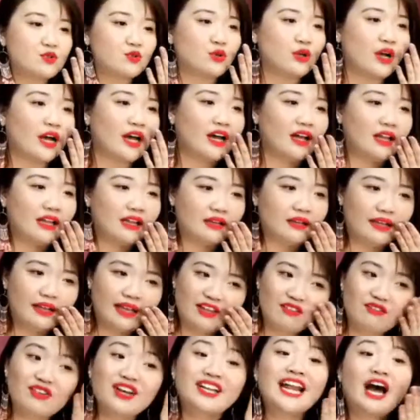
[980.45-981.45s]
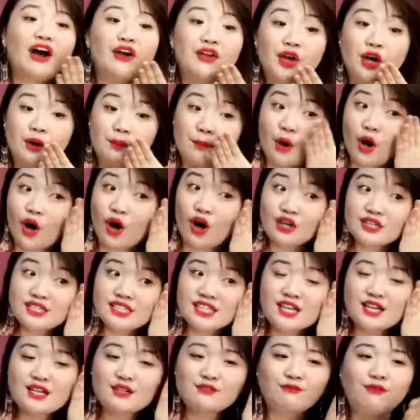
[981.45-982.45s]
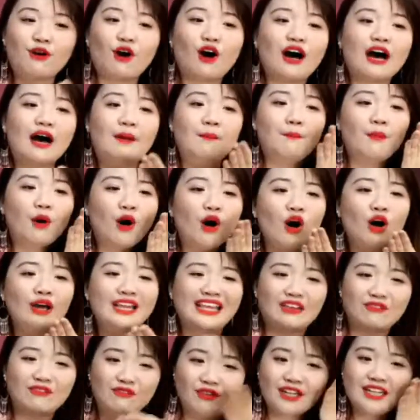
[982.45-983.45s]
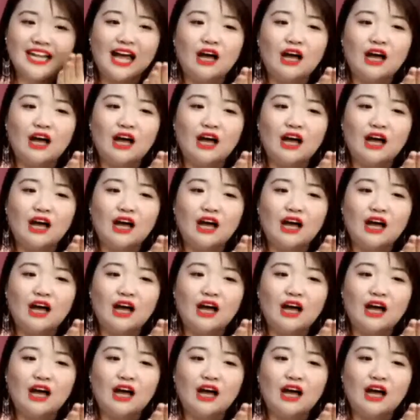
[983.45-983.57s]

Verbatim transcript: to uh, even out your pores for a more even